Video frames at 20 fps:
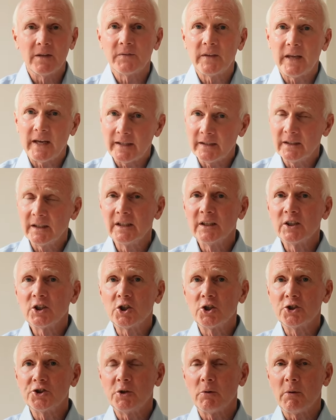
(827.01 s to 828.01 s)
then
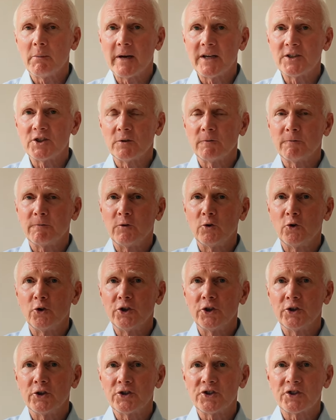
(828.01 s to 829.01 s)
could you imagine four
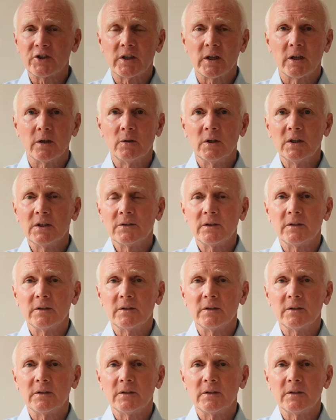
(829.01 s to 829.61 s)
years ago